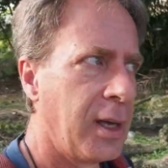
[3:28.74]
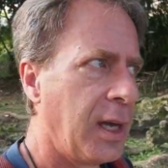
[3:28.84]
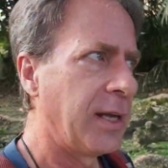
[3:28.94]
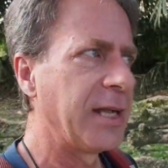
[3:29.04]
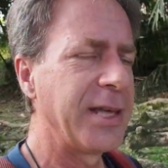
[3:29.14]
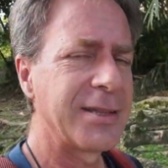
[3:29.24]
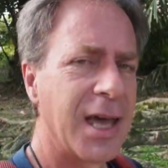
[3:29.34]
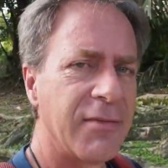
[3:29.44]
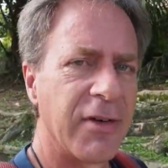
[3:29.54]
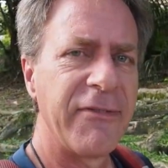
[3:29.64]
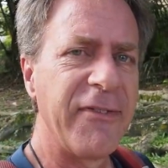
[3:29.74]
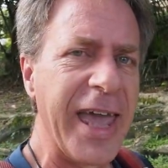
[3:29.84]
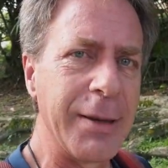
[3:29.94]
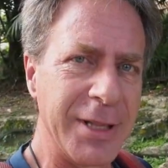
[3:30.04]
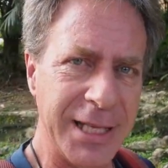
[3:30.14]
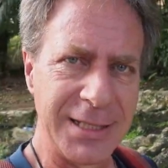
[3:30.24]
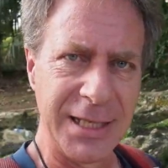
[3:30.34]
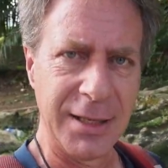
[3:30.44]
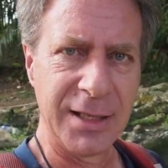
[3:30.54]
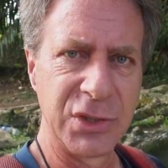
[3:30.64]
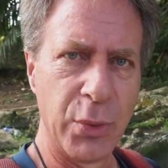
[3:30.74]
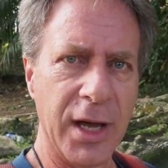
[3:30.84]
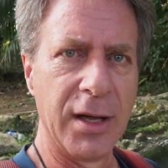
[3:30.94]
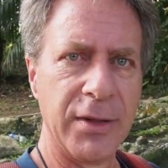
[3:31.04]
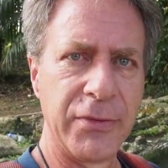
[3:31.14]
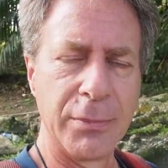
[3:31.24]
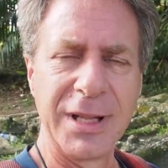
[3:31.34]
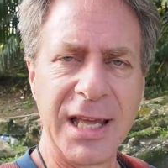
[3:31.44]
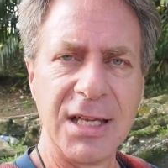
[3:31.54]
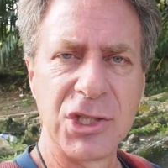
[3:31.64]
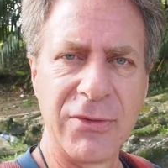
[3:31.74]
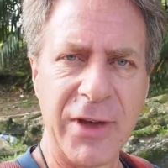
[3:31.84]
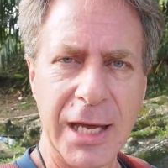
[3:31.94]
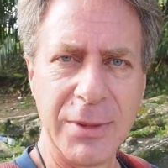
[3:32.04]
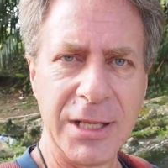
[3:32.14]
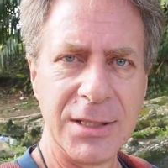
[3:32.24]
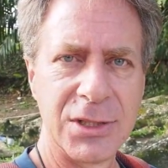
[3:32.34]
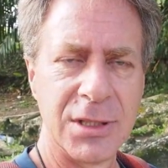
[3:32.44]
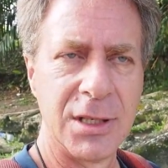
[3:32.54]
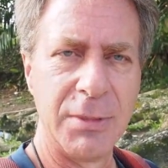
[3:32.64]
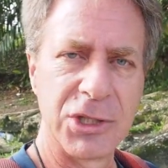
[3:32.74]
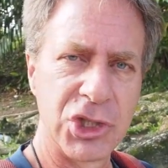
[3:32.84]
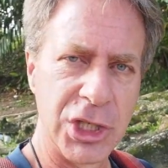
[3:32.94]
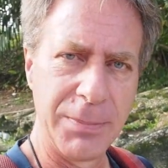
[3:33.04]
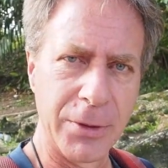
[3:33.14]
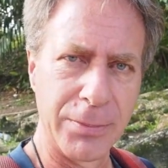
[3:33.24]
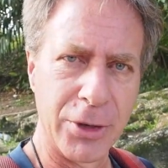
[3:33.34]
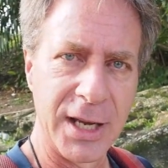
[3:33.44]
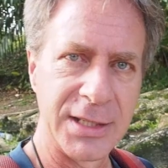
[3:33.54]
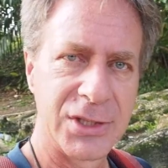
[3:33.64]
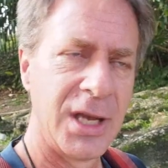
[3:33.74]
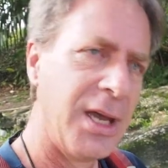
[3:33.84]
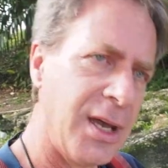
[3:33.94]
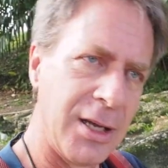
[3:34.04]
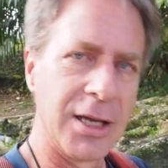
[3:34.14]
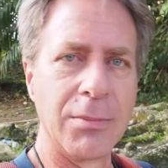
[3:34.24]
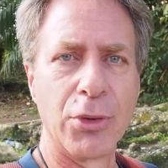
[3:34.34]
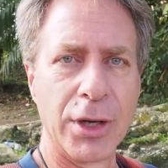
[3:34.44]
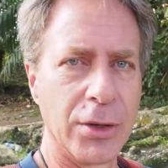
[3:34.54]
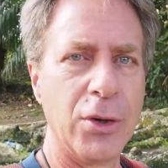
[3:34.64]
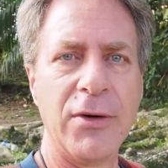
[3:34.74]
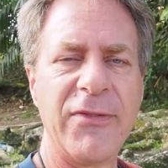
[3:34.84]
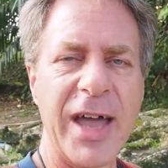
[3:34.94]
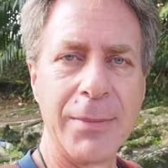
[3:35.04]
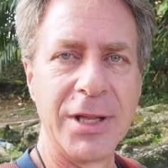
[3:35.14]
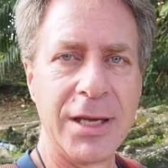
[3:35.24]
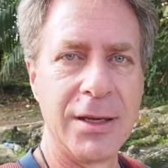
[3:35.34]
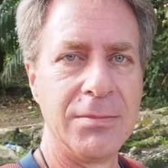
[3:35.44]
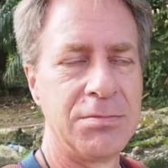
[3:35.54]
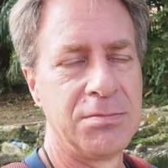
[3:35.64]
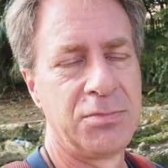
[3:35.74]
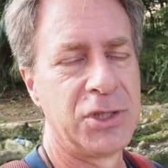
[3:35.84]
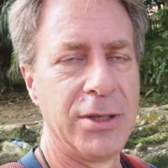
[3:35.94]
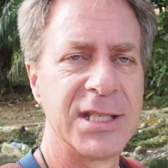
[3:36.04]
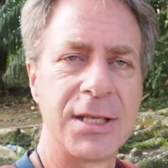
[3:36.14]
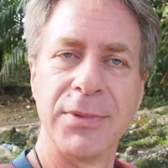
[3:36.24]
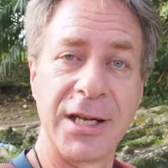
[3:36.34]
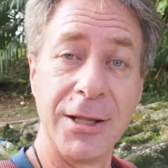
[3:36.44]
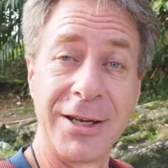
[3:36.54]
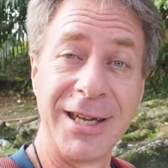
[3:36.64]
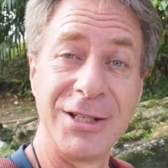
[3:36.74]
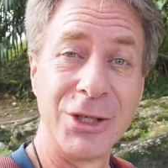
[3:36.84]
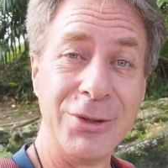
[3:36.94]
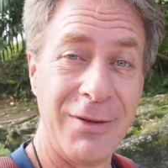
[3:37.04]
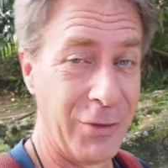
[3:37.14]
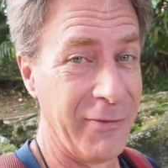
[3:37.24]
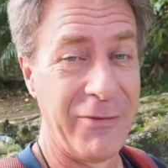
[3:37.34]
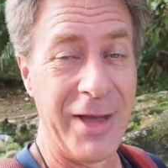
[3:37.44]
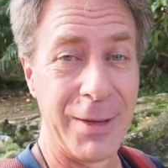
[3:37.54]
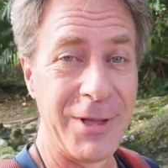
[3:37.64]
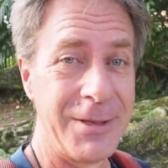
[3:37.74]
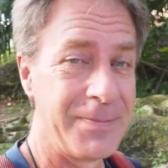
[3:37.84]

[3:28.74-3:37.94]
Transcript: And I think they have a family deal as well for Malaysian families, much cheaper price. You can bring your whole family in. So that's something to look into if you have a family.